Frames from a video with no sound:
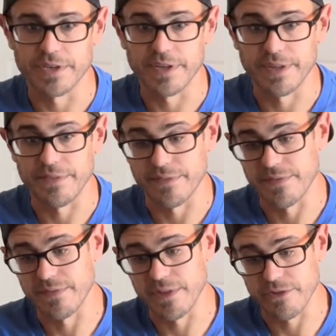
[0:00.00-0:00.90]
And
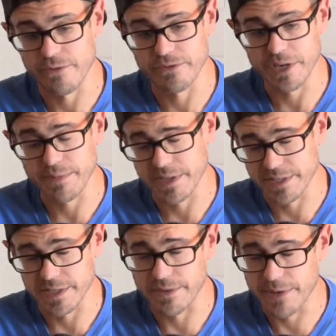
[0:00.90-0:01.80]
these 2wd Buggies,
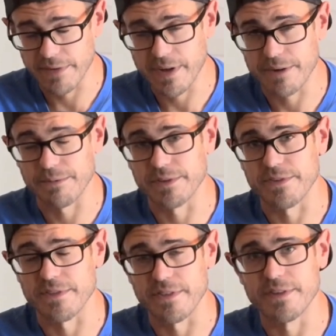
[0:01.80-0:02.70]
they don't weigh a lot of really
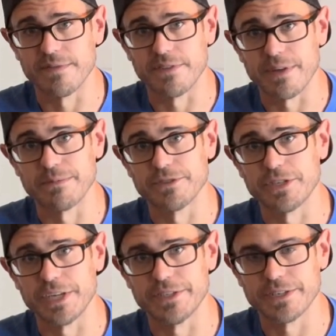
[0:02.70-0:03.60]
sensitive
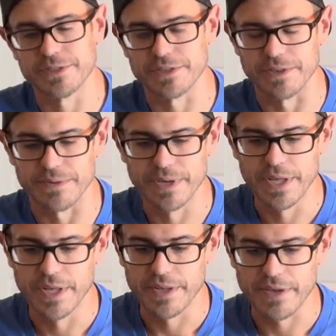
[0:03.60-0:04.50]
temperature changes, so
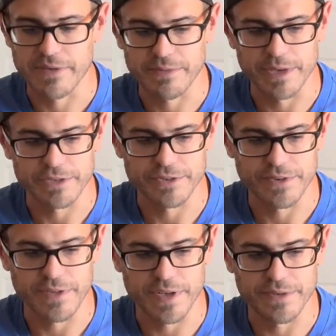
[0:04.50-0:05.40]
you have to make sure
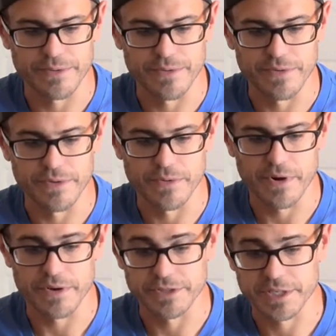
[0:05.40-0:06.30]
that you
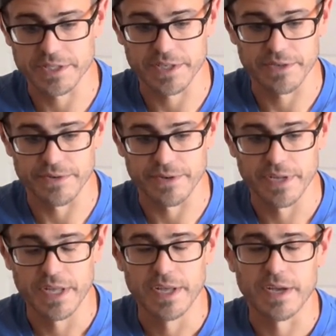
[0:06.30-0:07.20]
are adjusting your
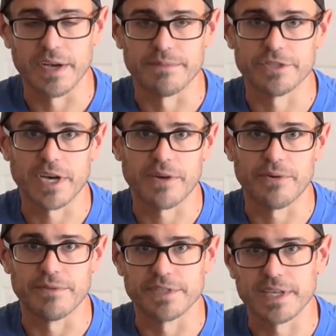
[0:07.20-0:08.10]
shock
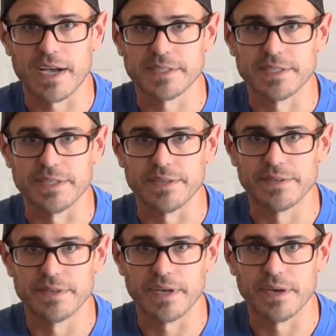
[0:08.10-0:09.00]
oil viscosity
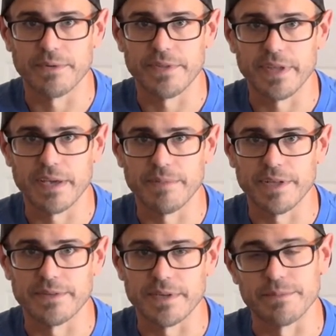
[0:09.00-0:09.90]
with the ambient
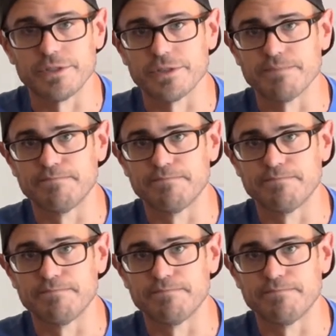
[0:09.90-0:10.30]
temperature.